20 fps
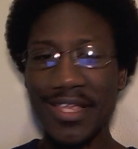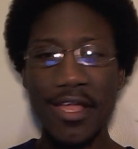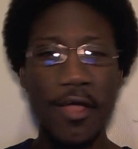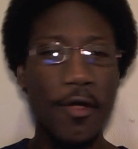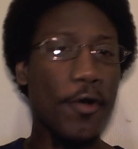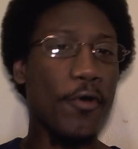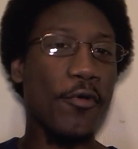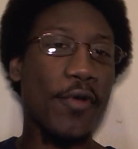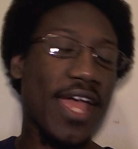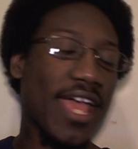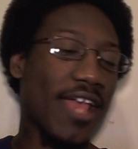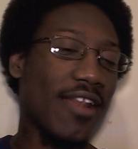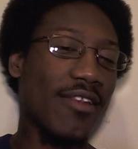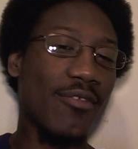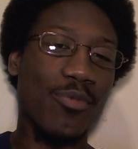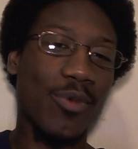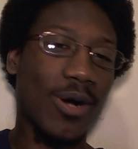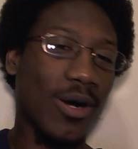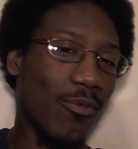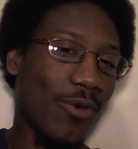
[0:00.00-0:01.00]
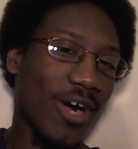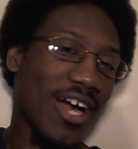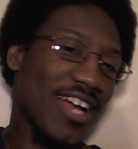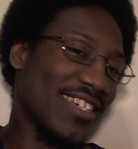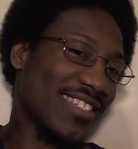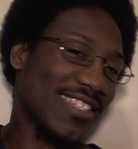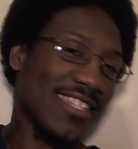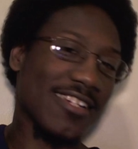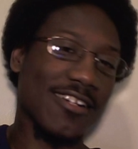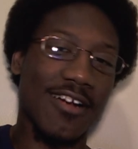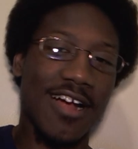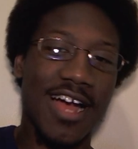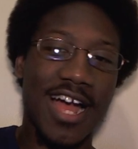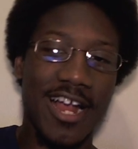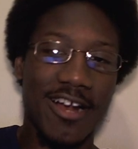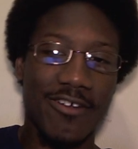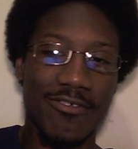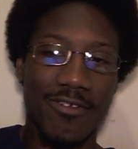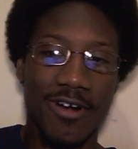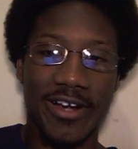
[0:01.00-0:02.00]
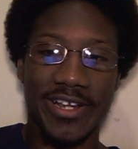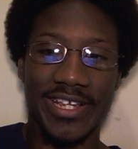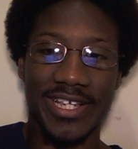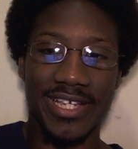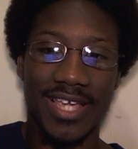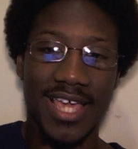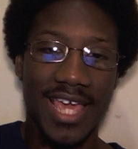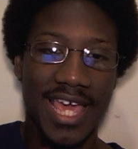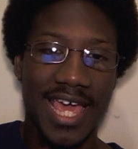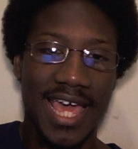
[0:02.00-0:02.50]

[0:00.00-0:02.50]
Oh, and wh why is there a hierarchy?